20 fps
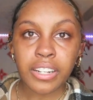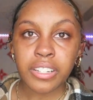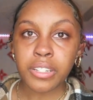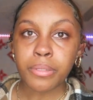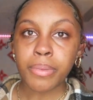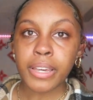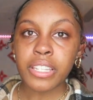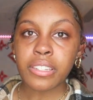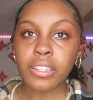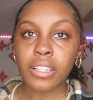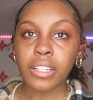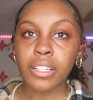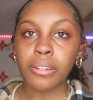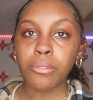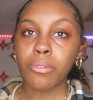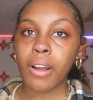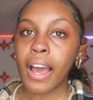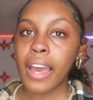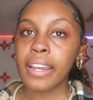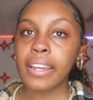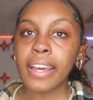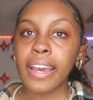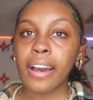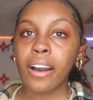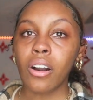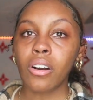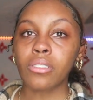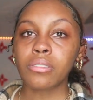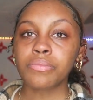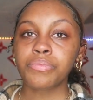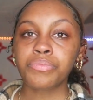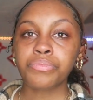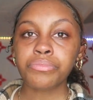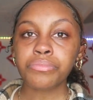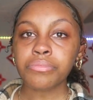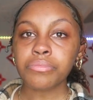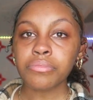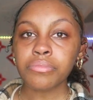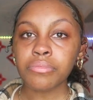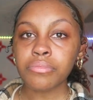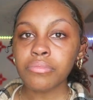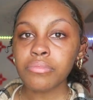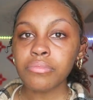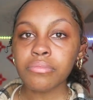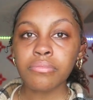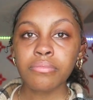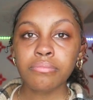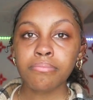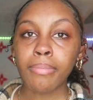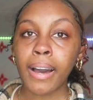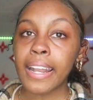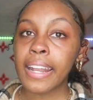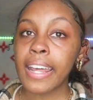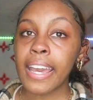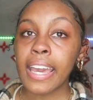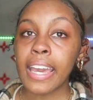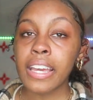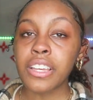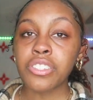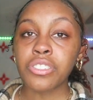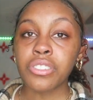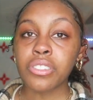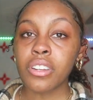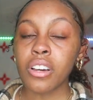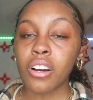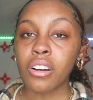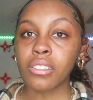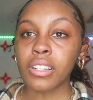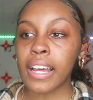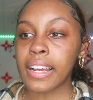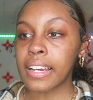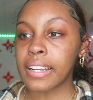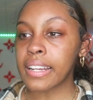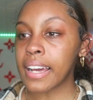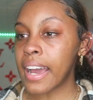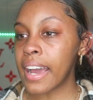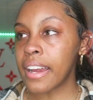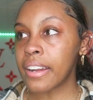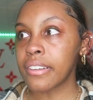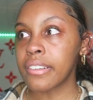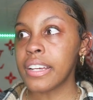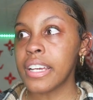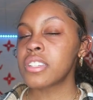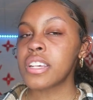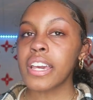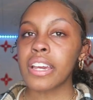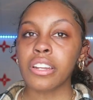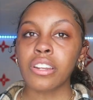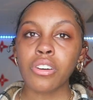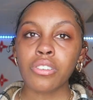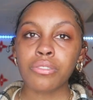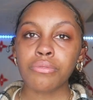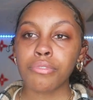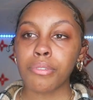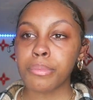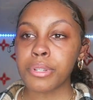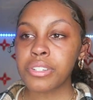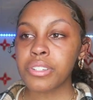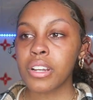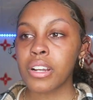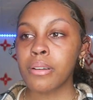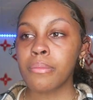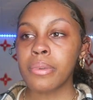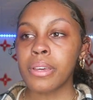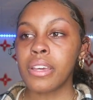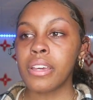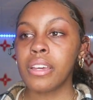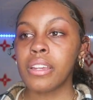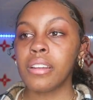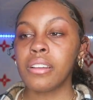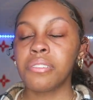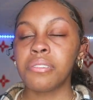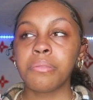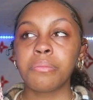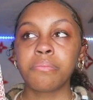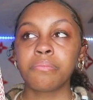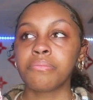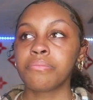I just basically write down my days, you know, like a diary. Take notes from a sermon,